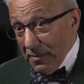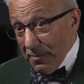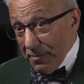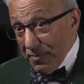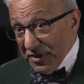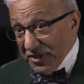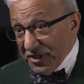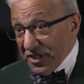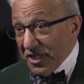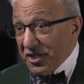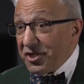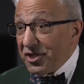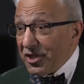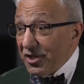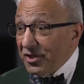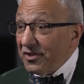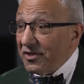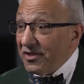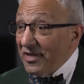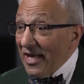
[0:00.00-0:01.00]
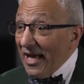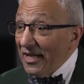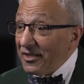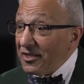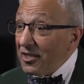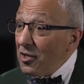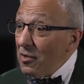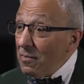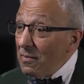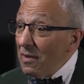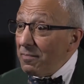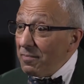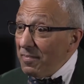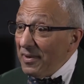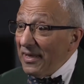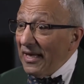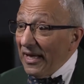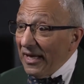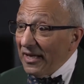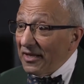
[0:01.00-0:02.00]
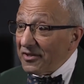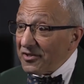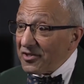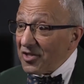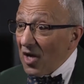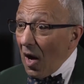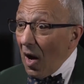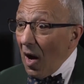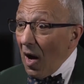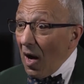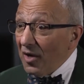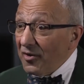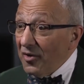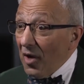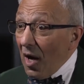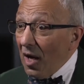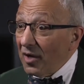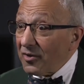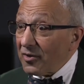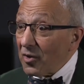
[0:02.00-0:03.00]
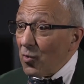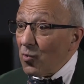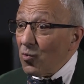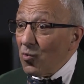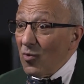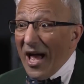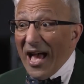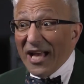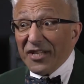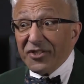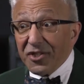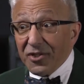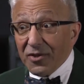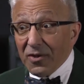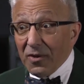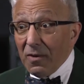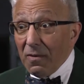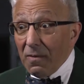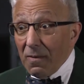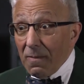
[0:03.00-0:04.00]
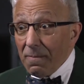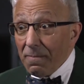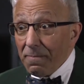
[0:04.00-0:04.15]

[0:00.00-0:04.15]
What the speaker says: position that human beings are not rational.